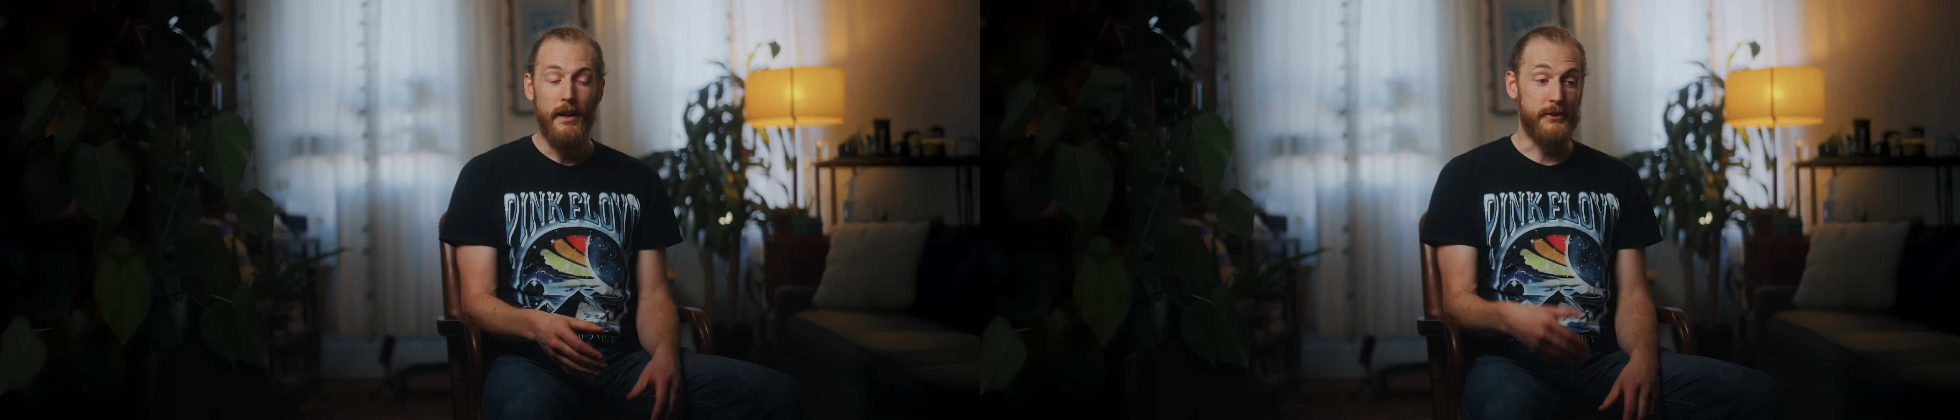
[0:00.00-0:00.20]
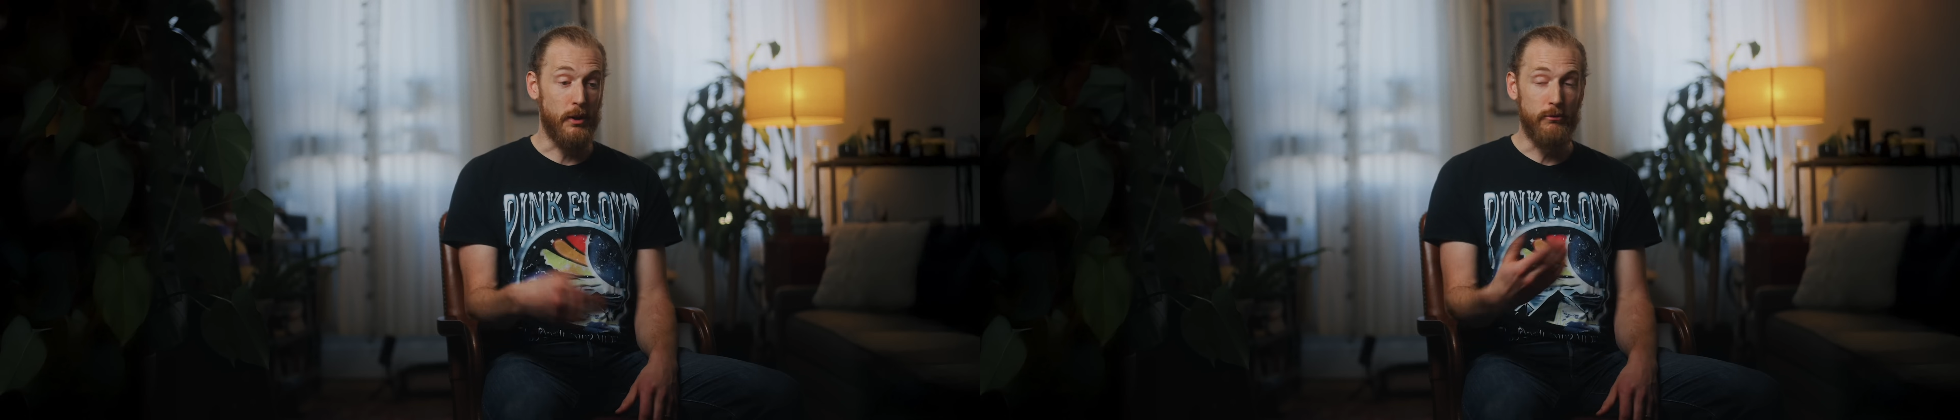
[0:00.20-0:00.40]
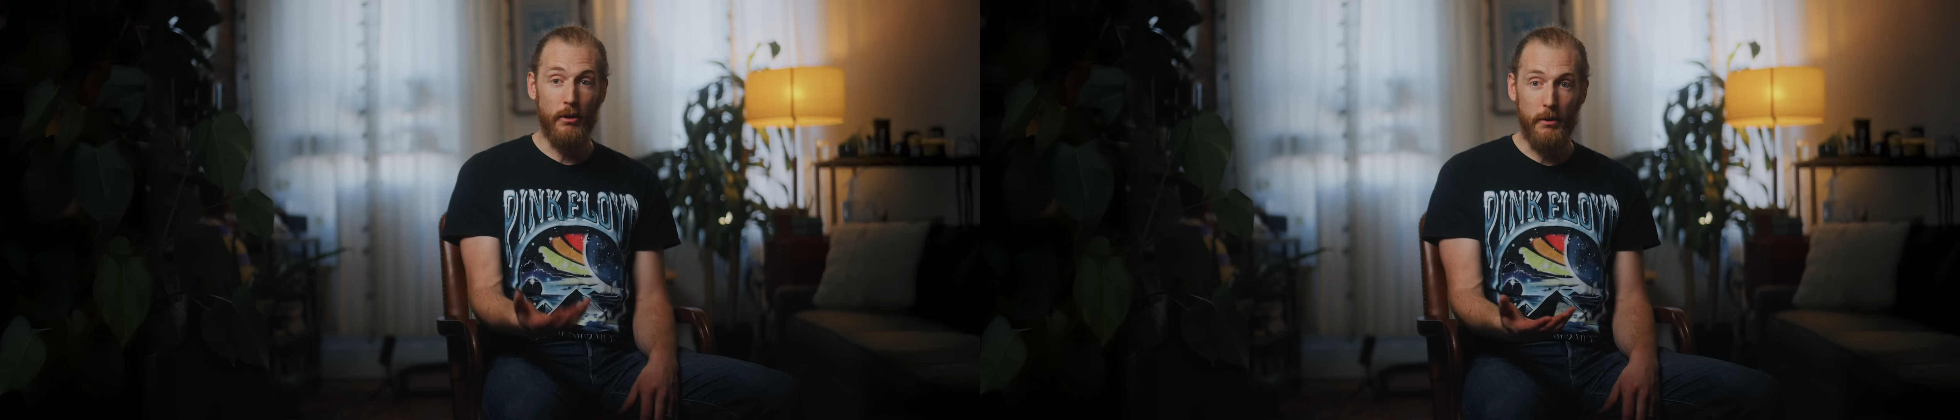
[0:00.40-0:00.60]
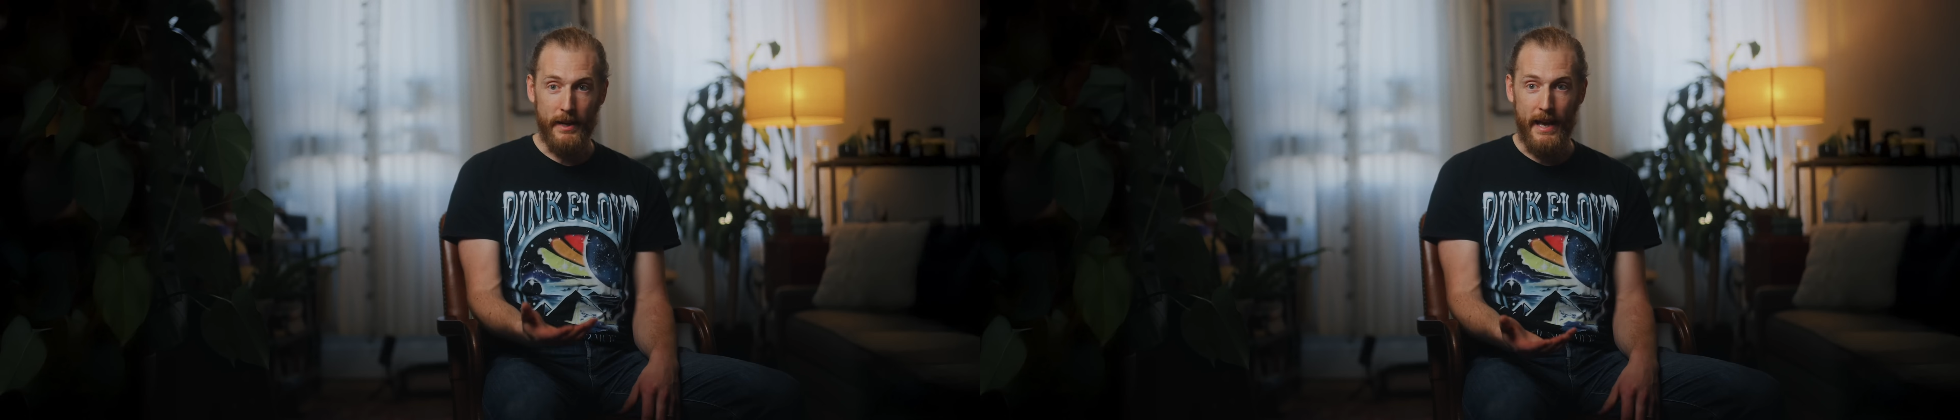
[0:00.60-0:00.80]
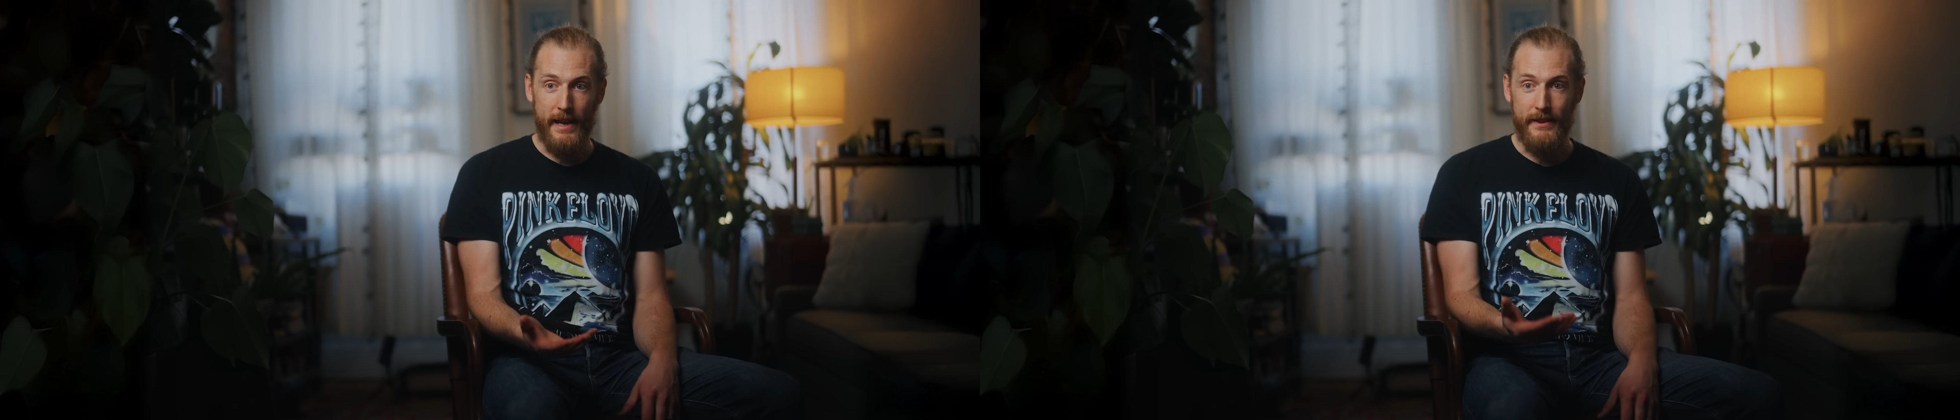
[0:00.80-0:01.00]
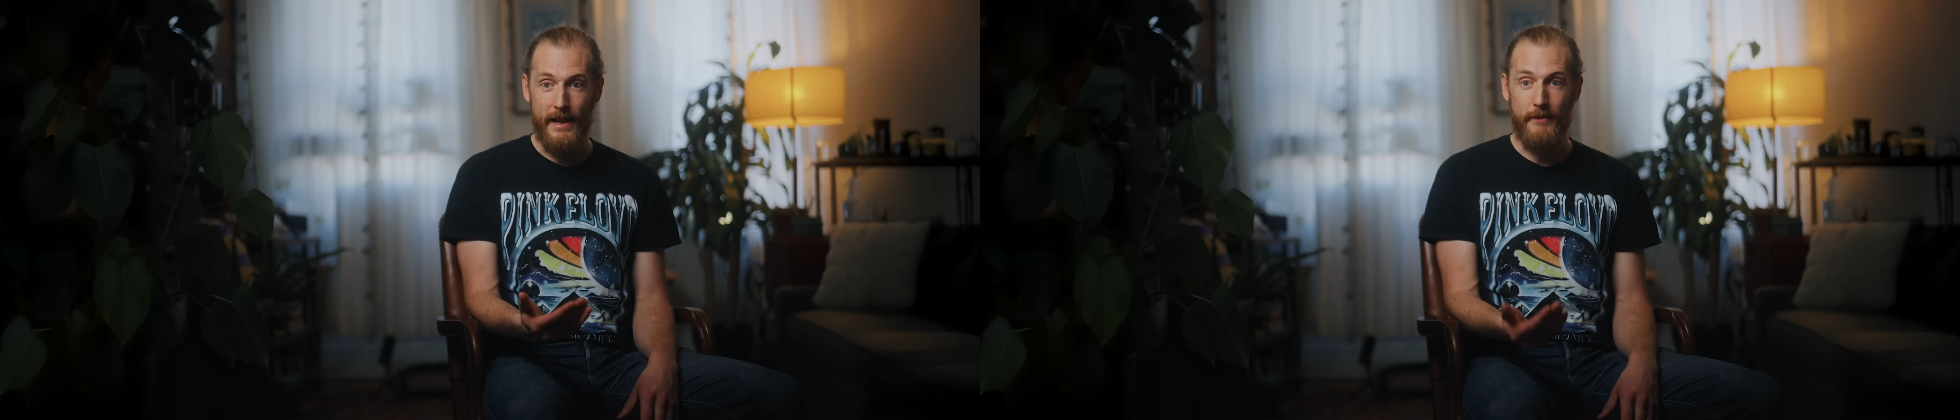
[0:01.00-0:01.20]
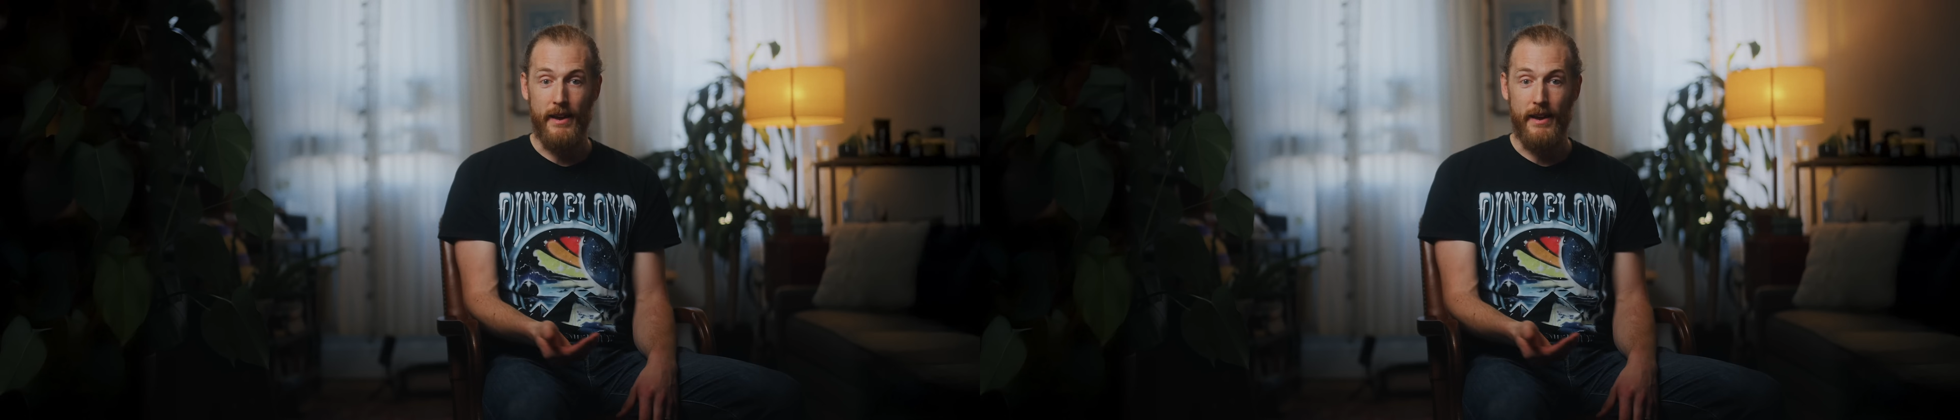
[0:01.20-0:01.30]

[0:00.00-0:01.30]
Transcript: And so Rollup began in that